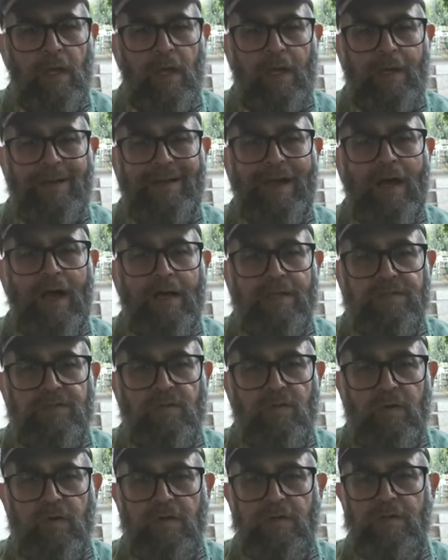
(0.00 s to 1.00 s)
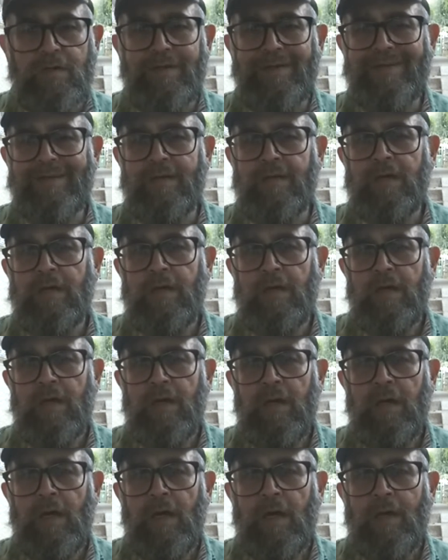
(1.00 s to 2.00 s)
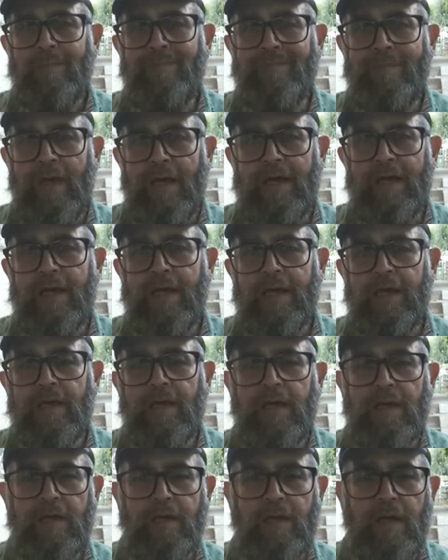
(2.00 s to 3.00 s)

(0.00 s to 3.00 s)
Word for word: and consequently making